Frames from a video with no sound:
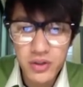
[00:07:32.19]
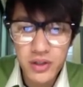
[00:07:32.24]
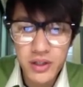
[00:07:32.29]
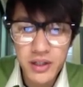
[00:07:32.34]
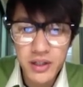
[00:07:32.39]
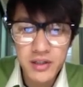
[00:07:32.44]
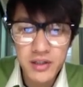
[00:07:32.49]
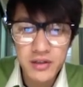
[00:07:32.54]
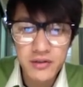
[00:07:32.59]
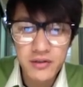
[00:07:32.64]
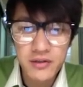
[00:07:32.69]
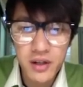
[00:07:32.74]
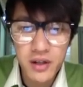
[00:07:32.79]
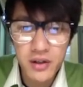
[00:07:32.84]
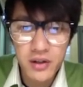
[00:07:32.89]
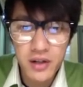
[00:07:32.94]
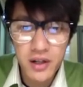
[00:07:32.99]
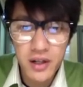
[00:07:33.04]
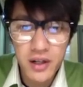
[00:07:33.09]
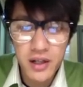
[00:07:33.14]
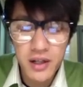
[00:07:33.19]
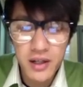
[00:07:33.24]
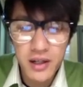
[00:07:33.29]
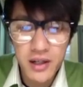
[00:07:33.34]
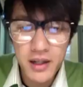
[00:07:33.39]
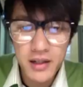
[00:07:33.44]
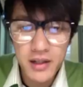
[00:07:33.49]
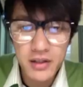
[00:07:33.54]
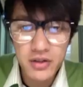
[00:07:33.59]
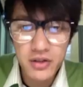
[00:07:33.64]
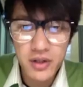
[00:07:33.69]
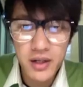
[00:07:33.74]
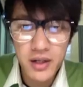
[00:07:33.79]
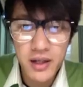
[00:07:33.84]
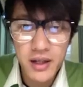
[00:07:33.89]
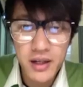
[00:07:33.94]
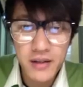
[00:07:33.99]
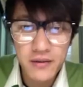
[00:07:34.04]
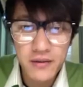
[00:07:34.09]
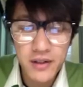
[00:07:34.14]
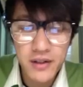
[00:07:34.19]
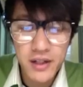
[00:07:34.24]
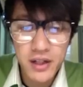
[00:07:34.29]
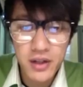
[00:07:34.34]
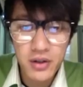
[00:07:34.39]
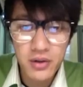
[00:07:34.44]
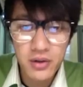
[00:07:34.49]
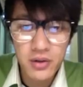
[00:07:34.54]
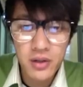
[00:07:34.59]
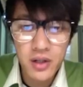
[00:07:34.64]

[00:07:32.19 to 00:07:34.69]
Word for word: into Final Cut and try to edit video.